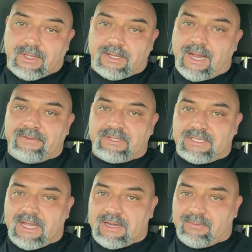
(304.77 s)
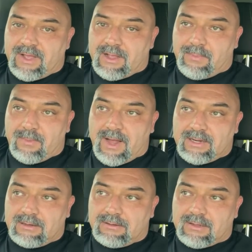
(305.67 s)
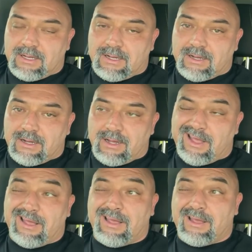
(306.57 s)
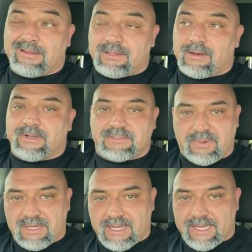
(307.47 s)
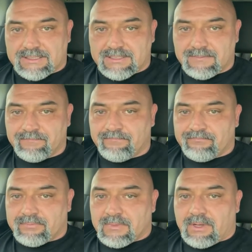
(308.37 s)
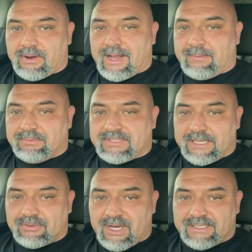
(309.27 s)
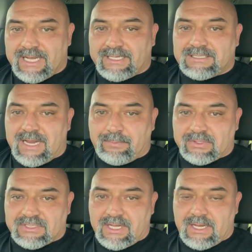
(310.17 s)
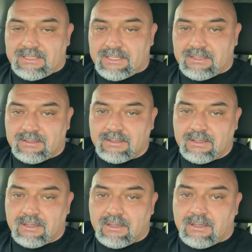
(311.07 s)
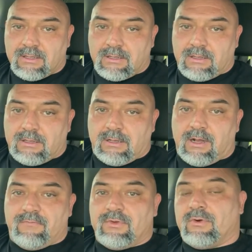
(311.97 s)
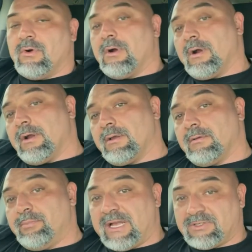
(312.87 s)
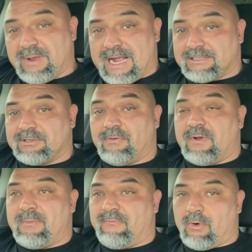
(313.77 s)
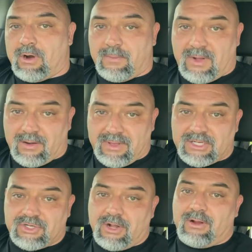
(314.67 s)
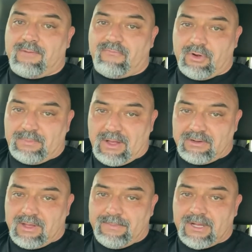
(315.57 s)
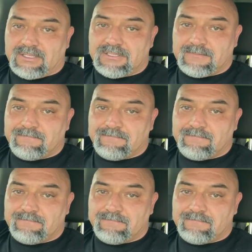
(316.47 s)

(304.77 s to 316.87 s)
kind of at the end of my upper body, at the end of my speed days. Try taking 10% of your bench max. So if I'm a 400-pound bencher, I'll grab 40-pound dumbbells,